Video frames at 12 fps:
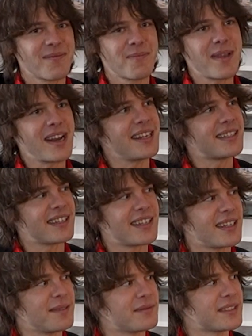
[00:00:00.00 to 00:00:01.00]
Many
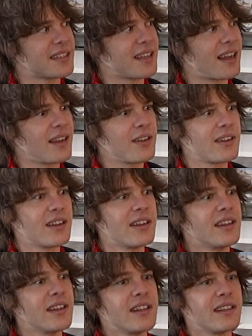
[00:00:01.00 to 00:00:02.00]
times.
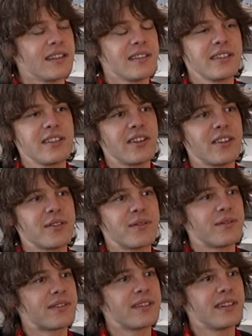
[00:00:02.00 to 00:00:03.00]
You know,